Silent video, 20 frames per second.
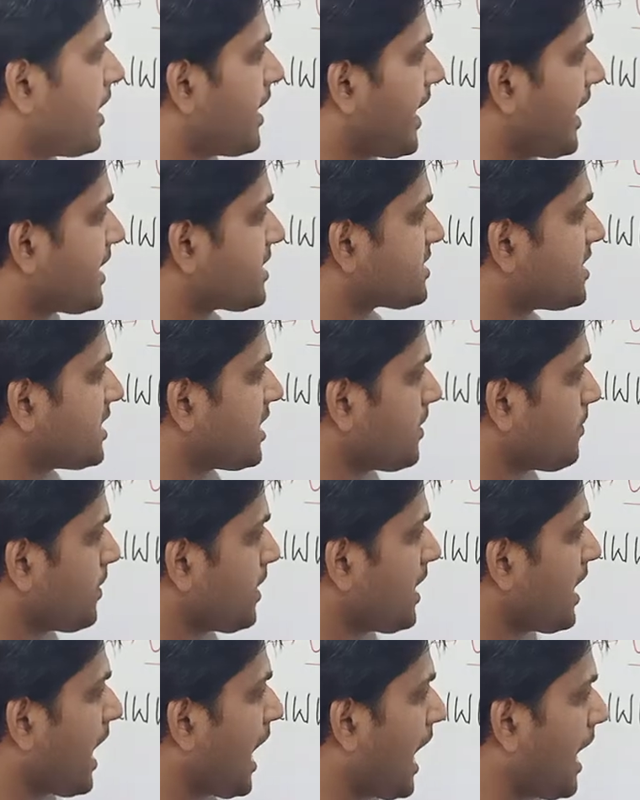
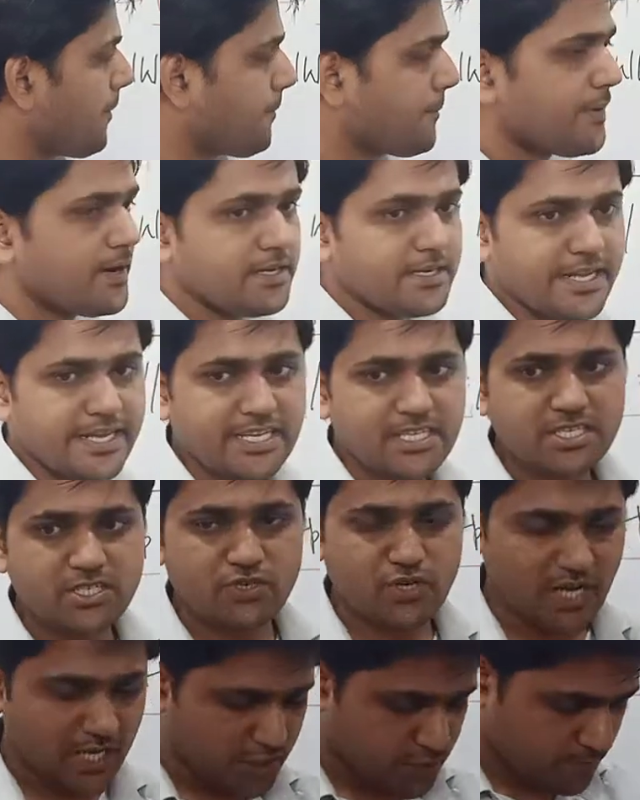HTTP, Hypertext
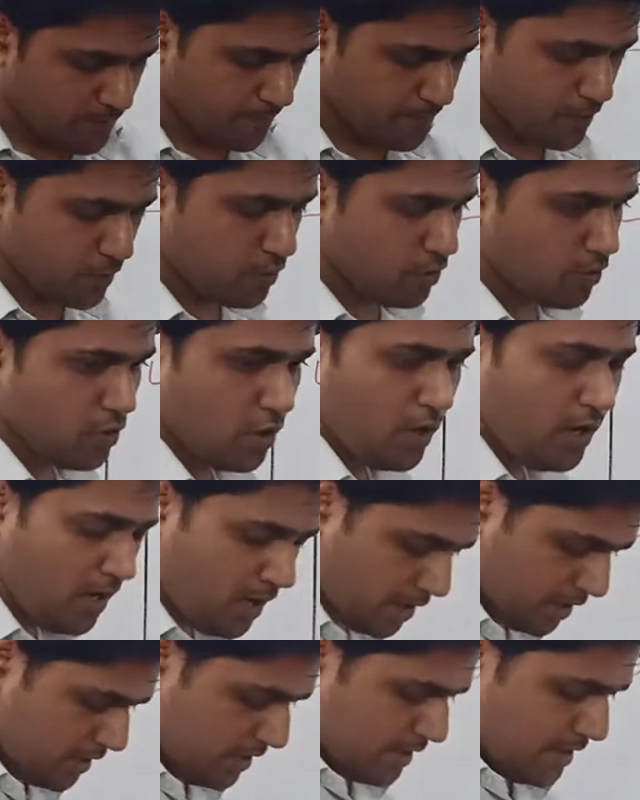Transfer
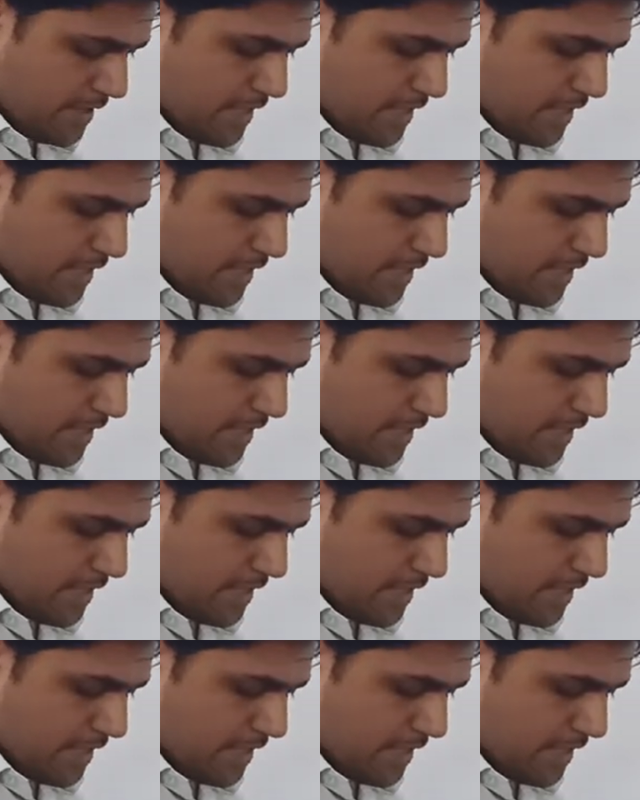Protocol,